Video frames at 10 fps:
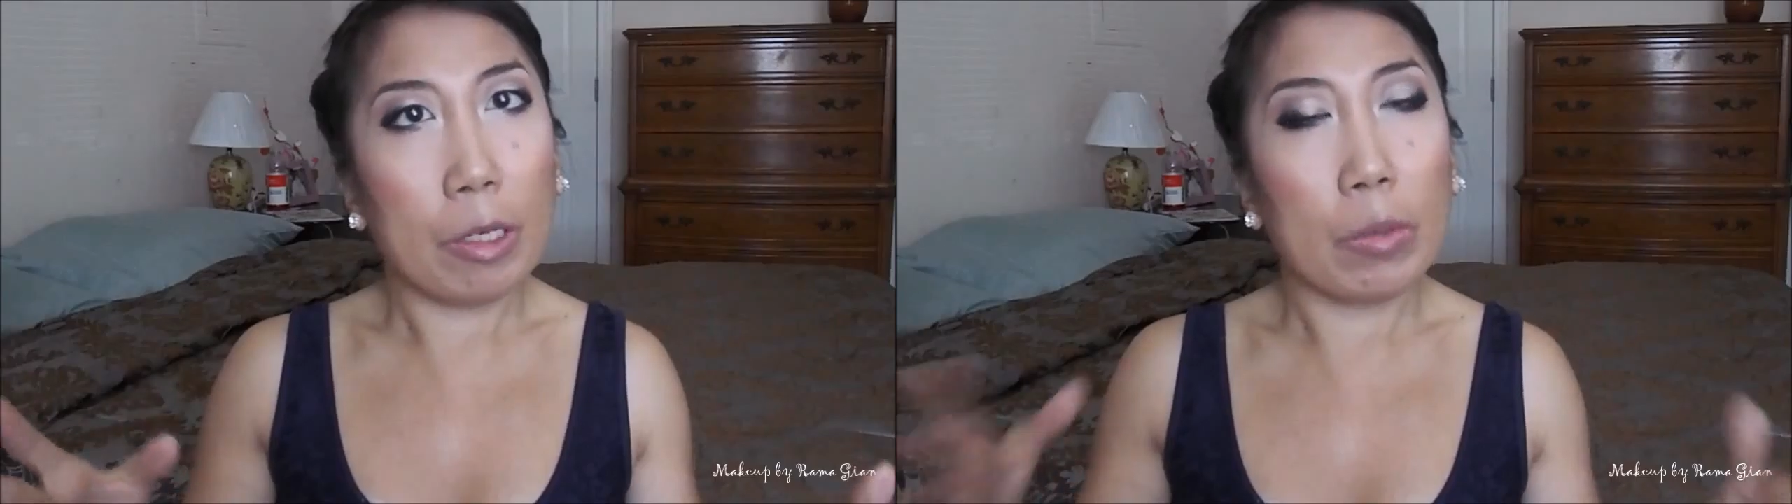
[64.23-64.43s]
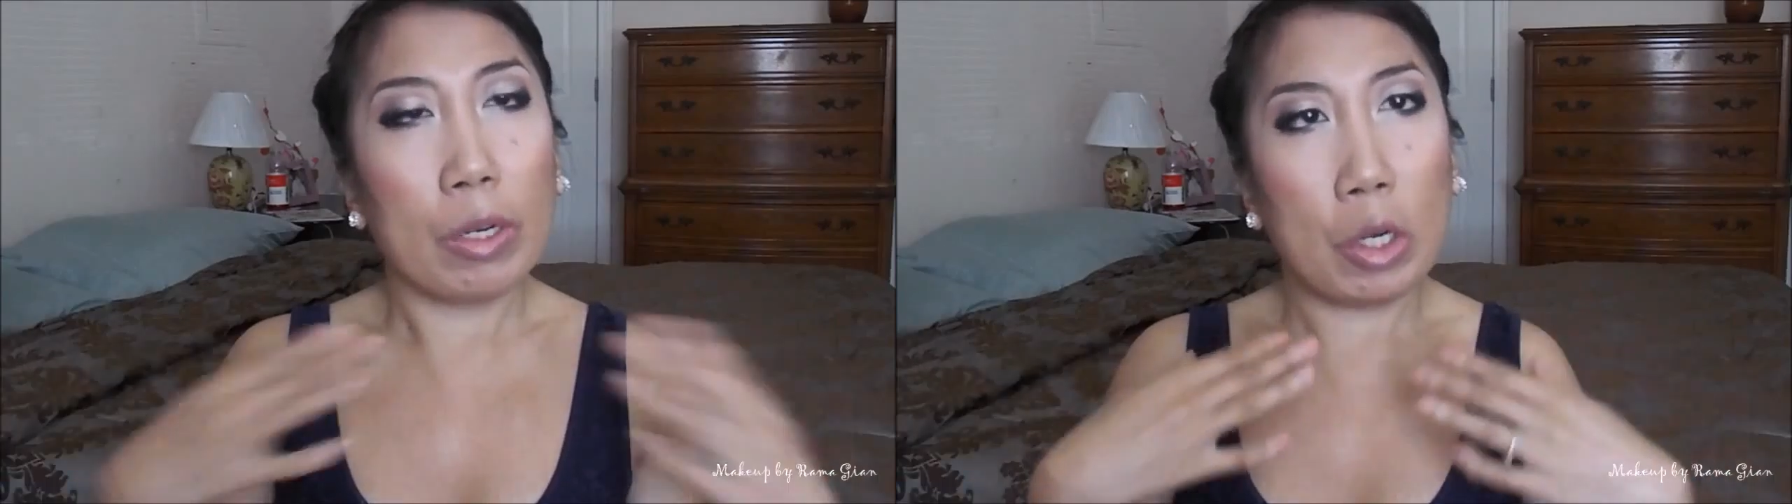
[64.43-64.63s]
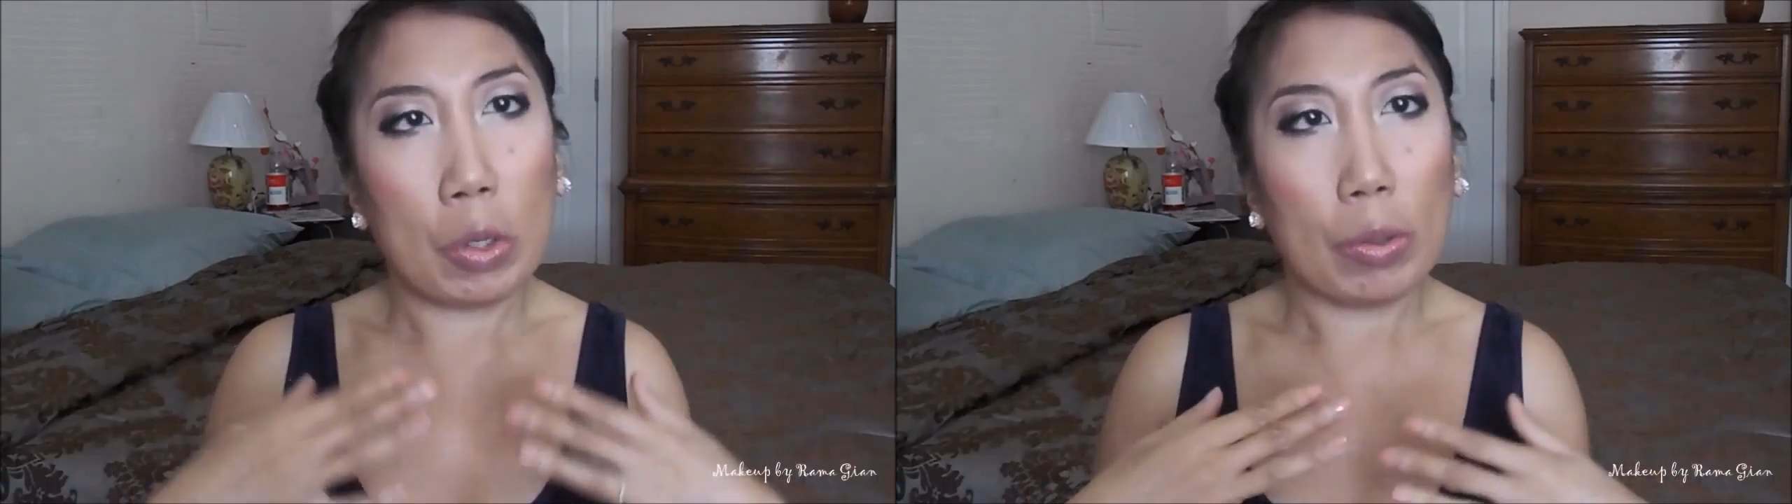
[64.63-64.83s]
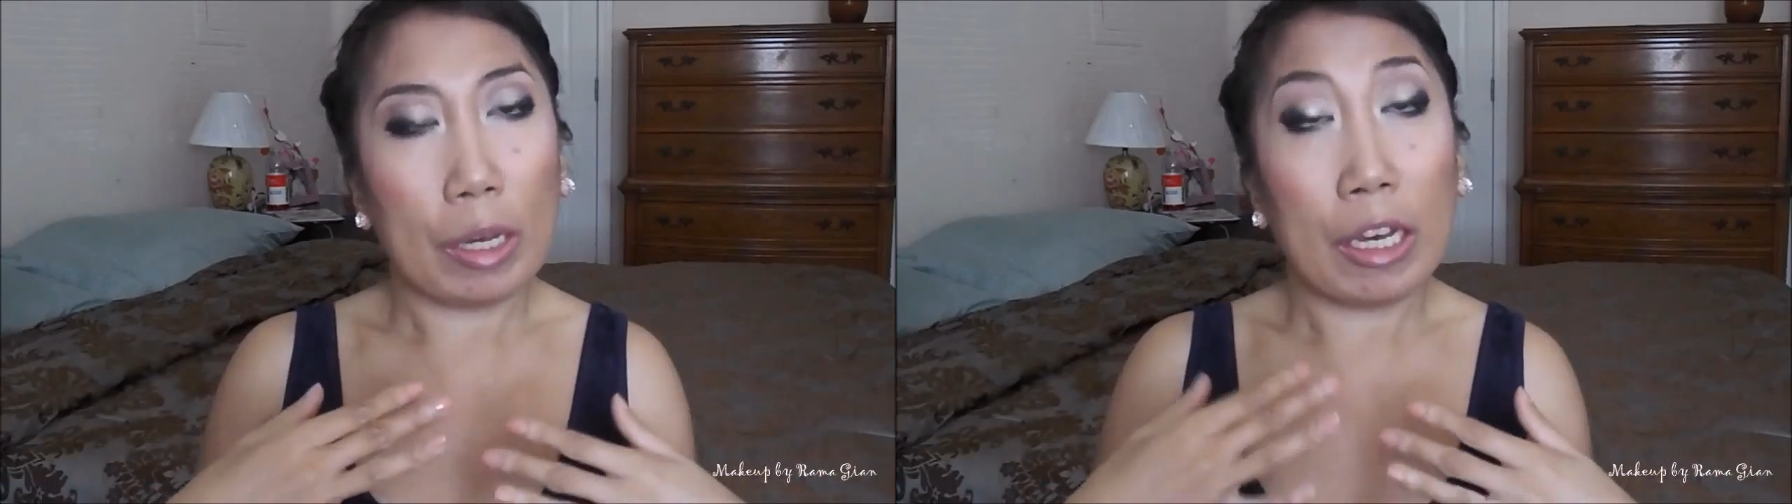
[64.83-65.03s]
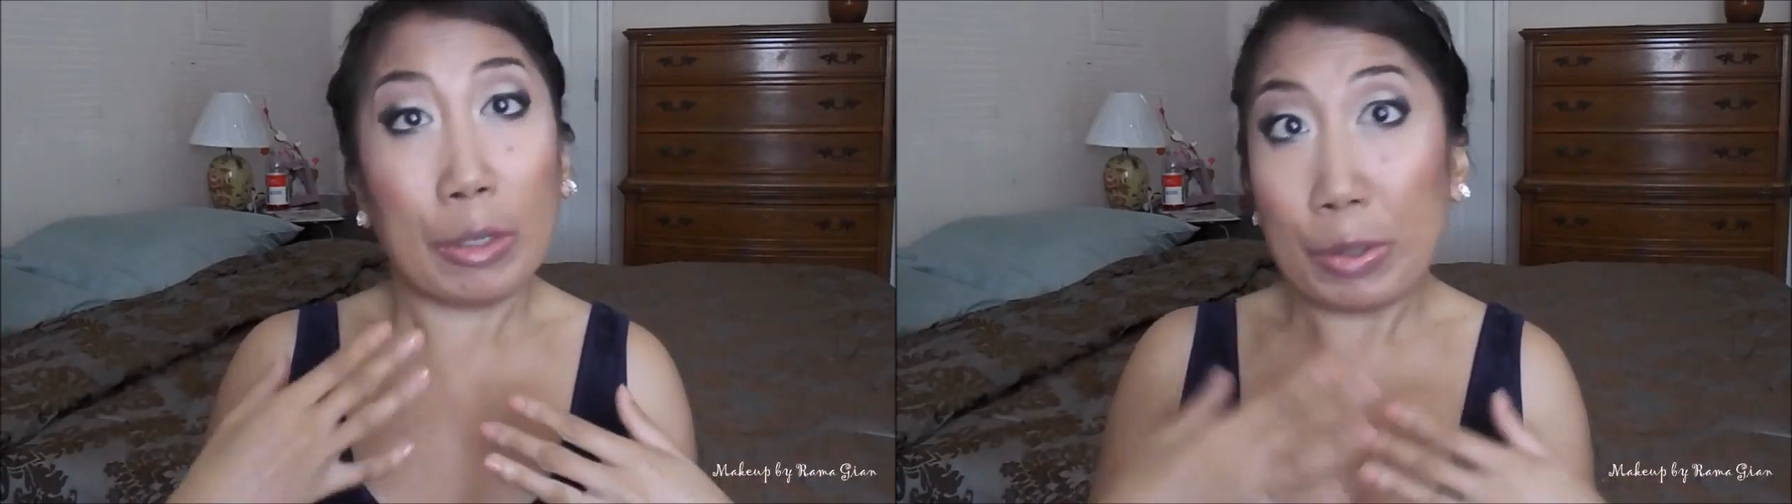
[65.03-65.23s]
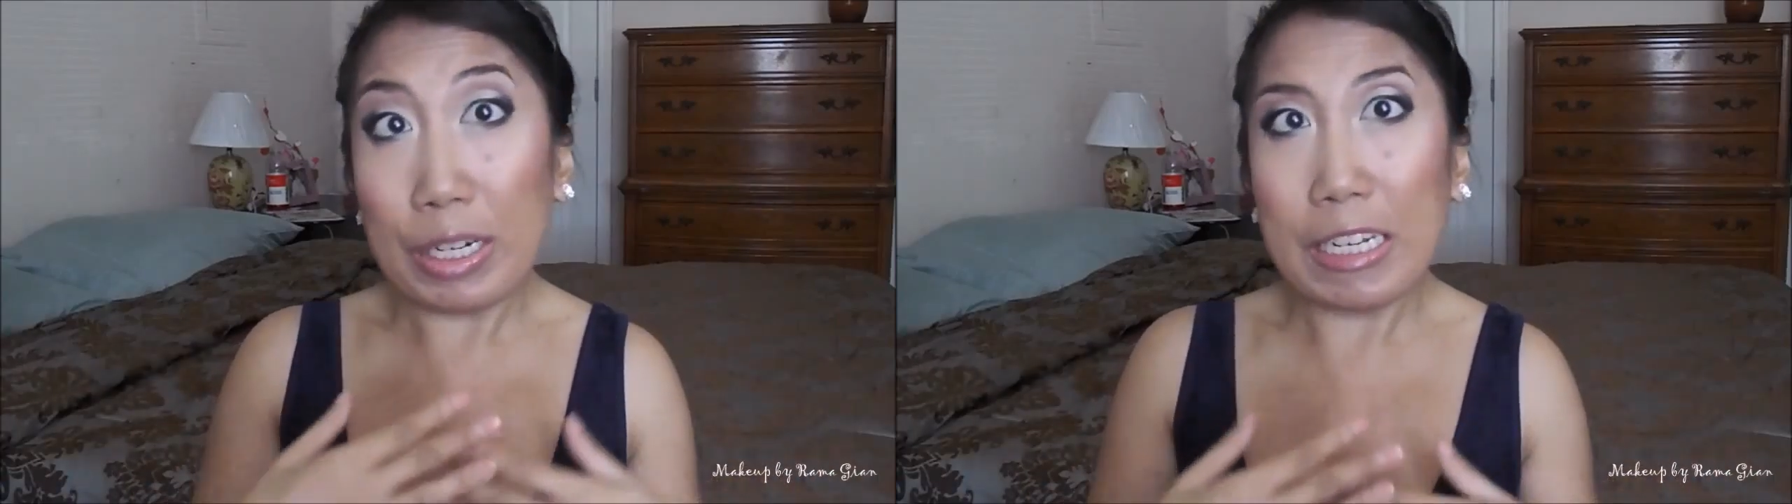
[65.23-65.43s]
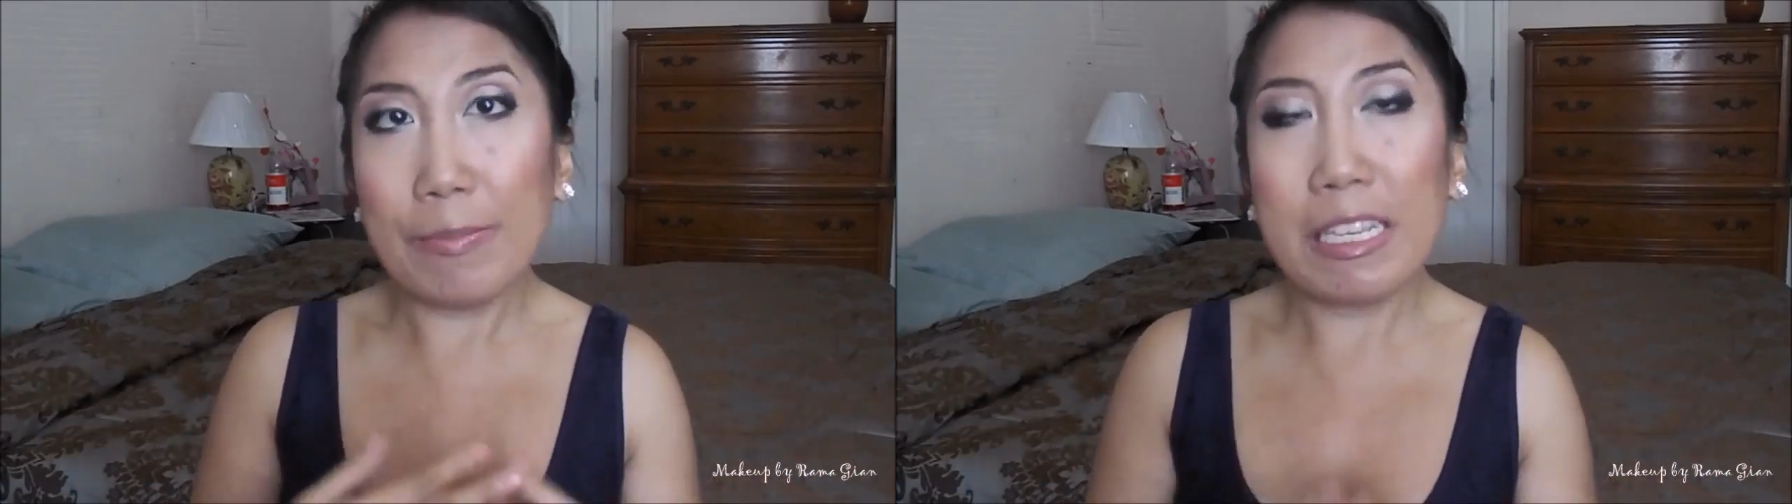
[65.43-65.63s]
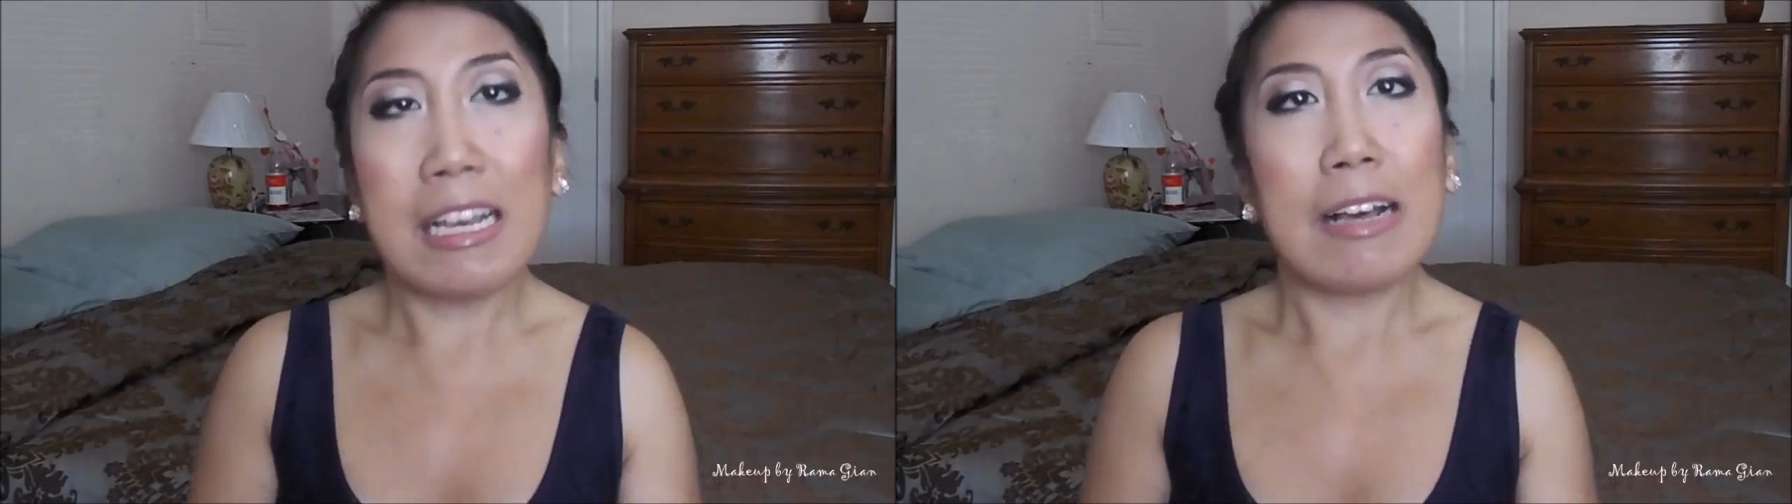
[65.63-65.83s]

look with no uh, nude lips,